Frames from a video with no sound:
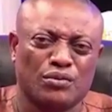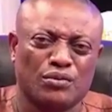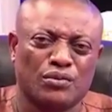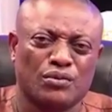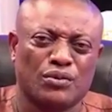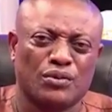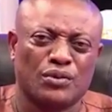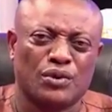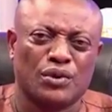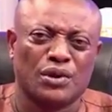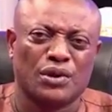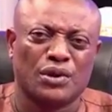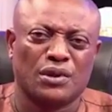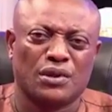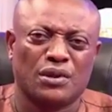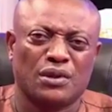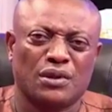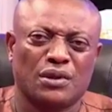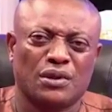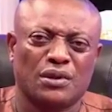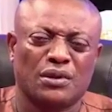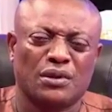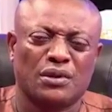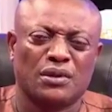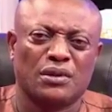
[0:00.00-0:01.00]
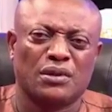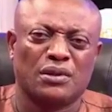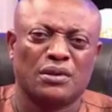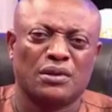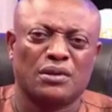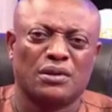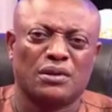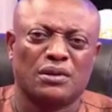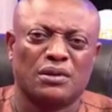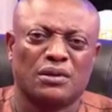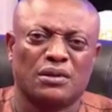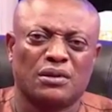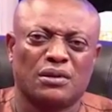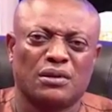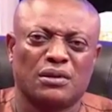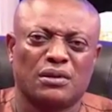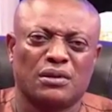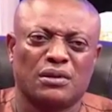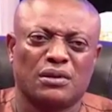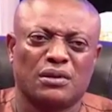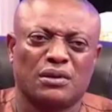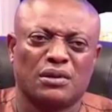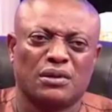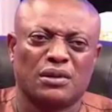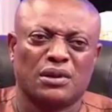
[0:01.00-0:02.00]

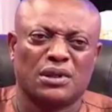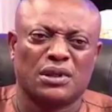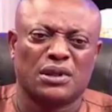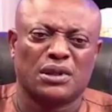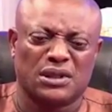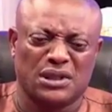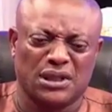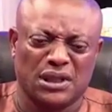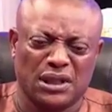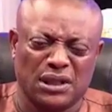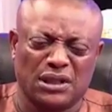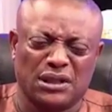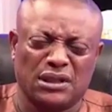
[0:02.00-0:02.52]
(silence)